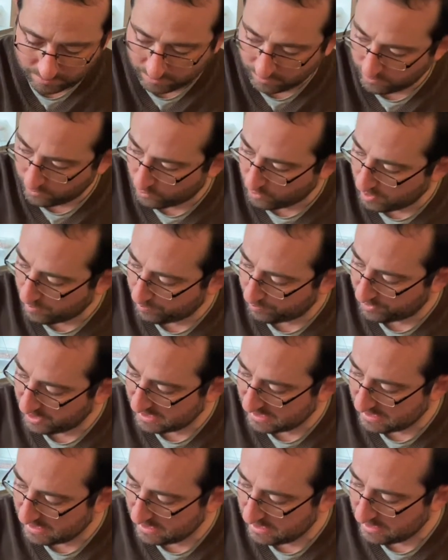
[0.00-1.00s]
drop the
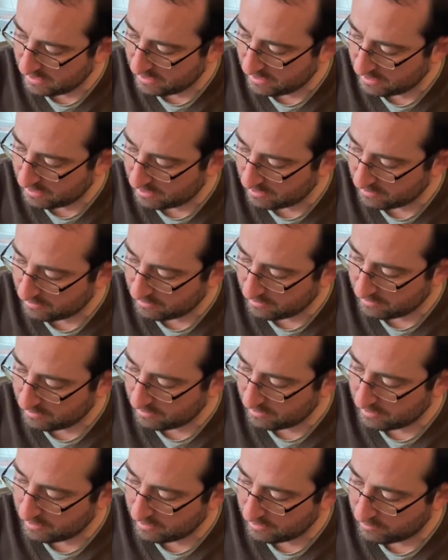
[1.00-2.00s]
seeds
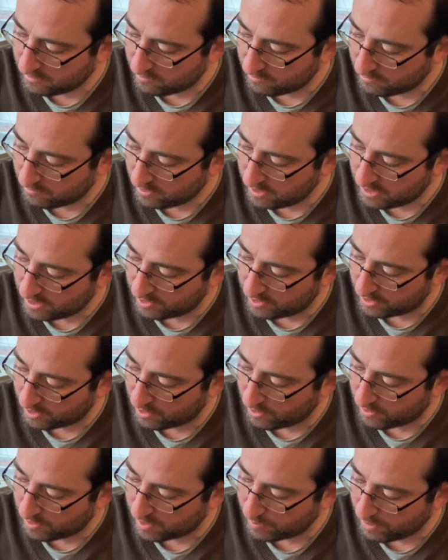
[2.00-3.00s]
into the
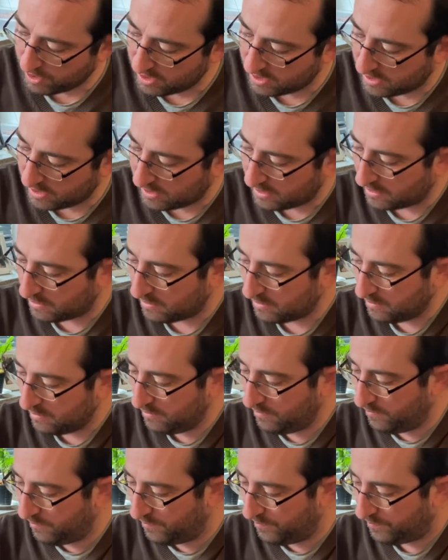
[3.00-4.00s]
corresponding
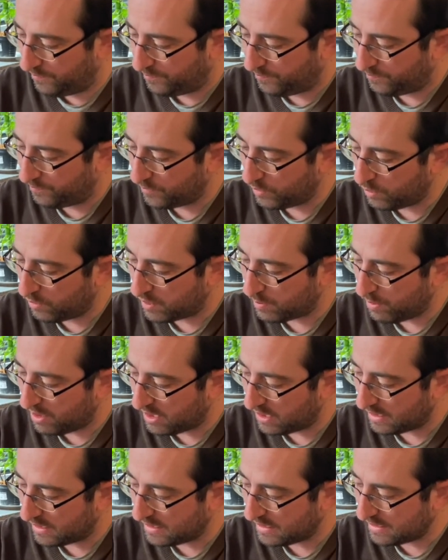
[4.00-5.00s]

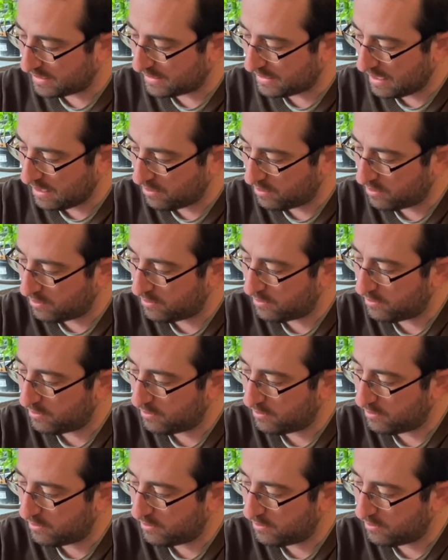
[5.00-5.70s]
cell.